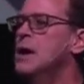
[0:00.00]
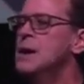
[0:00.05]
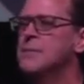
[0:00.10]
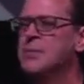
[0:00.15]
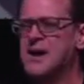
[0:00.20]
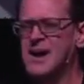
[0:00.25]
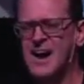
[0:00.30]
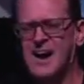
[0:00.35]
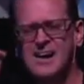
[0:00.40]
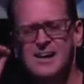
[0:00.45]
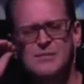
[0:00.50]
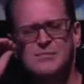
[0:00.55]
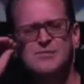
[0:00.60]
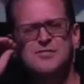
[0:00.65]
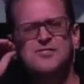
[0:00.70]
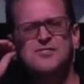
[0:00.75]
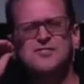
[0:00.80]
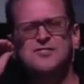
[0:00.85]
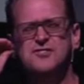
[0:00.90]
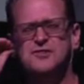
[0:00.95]
but I am
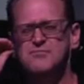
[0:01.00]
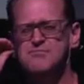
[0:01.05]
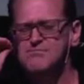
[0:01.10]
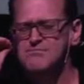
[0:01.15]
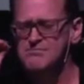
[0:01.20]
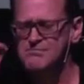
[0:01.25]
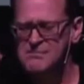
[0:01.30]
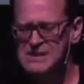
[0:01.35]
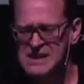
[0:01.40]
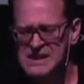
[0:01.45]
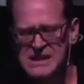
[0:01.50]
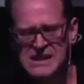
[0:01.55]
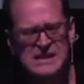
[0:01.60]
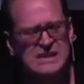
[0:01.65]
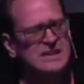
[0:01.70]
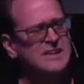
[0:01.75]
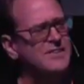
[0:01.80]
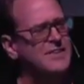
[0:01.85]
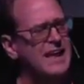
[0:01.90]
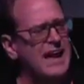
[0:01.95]

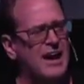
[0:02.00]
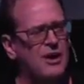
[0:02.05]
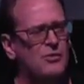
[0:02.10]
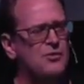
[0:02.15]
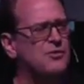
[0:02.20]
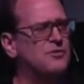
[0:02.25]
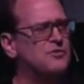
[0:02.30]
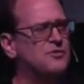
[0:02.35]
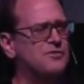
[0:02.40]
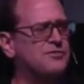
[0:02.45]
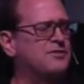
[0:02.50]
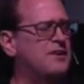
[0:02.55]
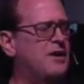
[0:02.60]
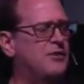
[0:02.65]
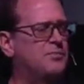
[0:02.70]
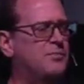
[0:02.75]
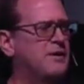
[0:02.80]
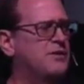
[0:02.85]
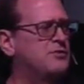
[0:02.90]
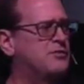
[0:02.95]
submitted to the elders of
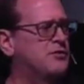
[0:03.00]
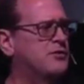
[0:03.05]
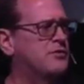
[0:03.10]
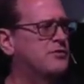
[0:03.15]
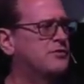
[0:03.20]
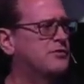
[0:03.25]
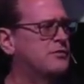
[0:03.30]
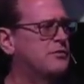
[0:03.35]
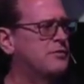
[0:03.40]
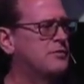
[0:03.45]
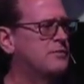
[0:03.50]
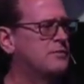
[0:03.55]
South Bay Church.